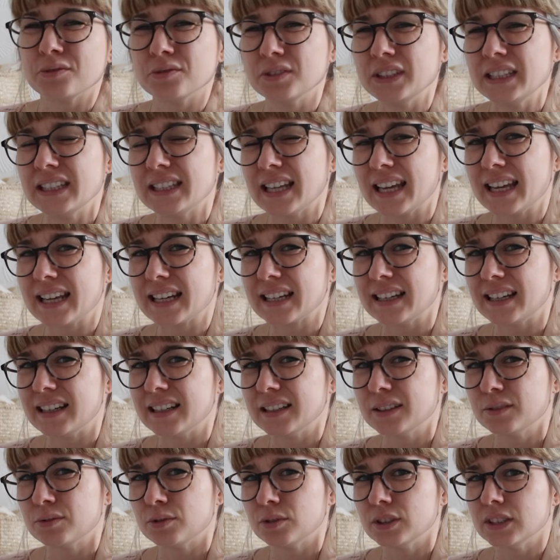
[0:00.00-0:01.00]
V
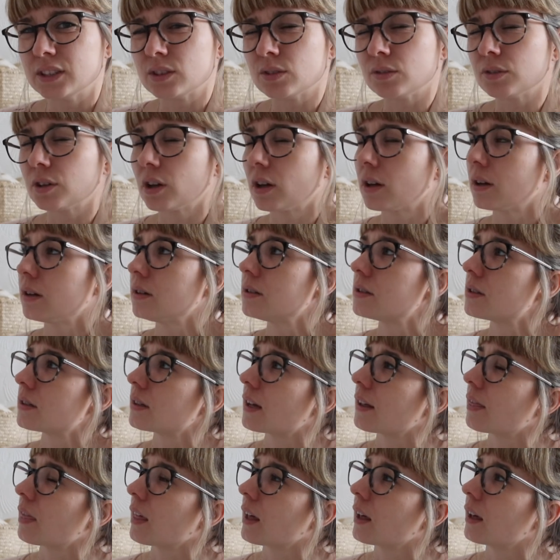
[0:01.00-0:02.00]
neckline for little girls.
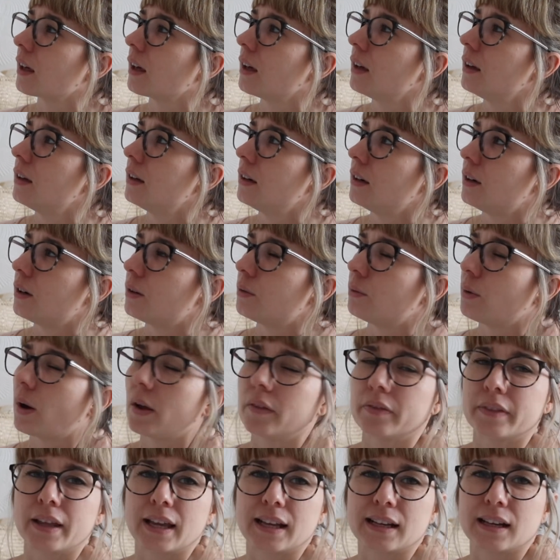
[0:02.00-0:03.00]
I think
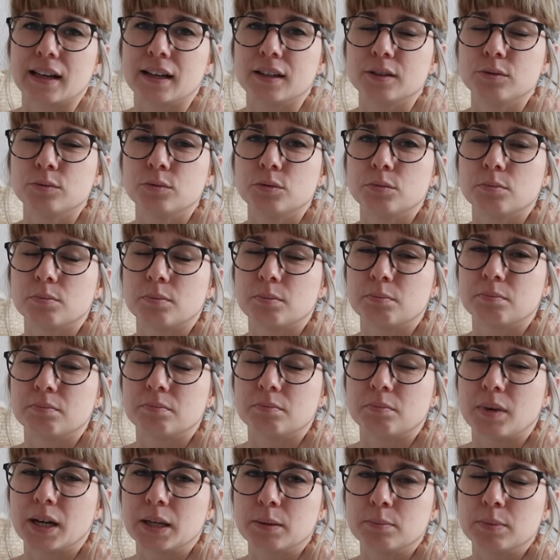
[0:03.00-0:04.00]
round neckline
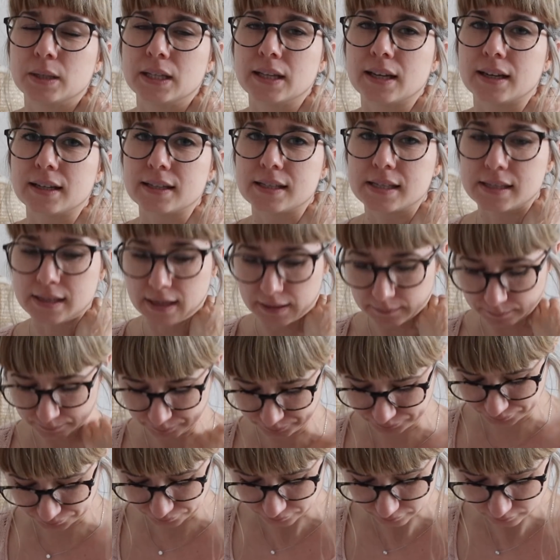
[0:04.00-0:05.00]
might be nicer.
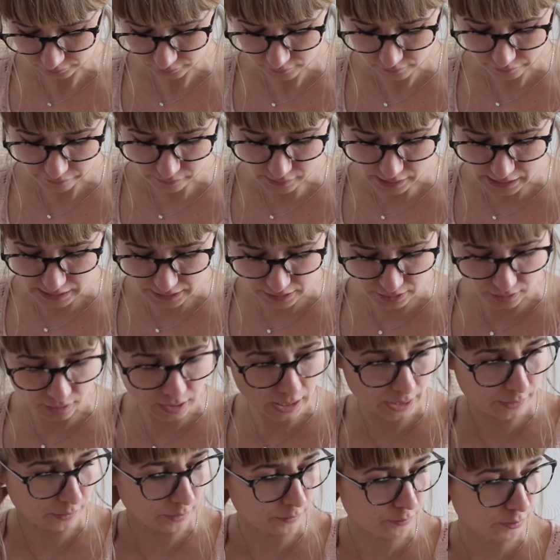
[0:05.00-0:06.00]
So
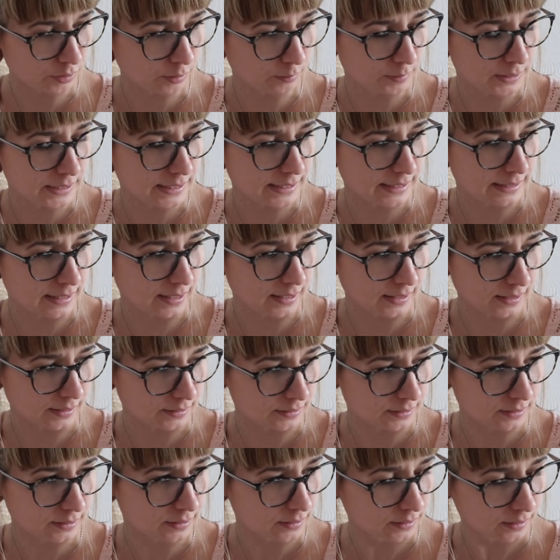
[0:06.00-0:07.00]
I will probably
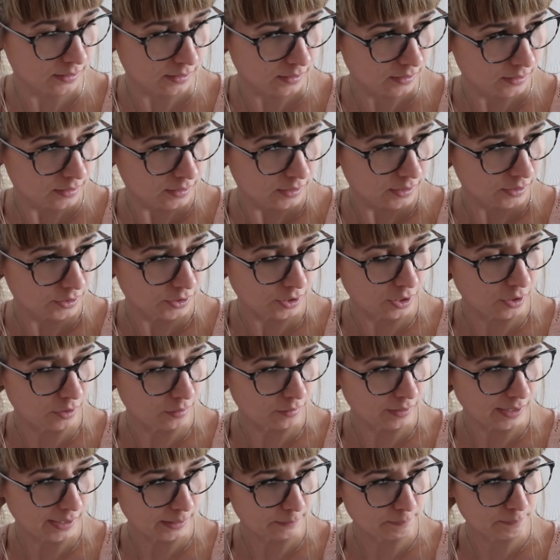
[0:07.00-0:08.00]
start, you know,
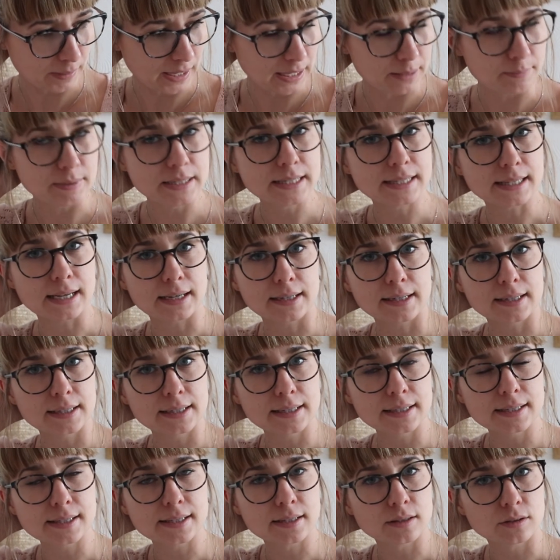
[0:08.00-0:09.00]
like baby
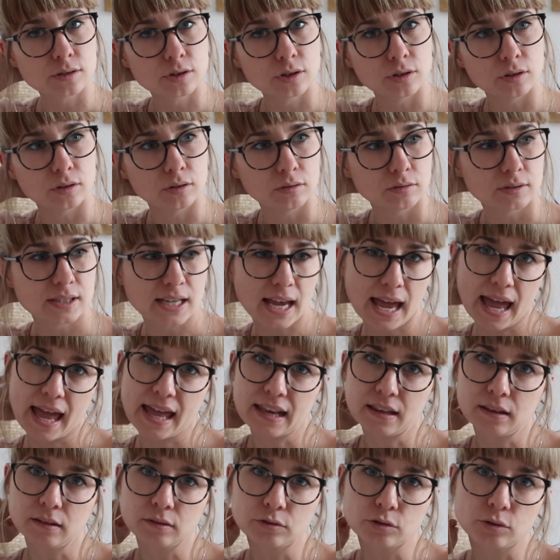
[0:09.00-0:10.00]
size to
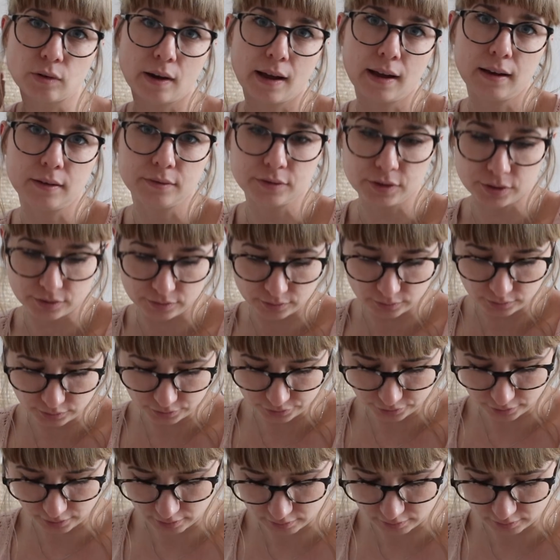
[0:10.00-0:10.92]
10, 12 years old,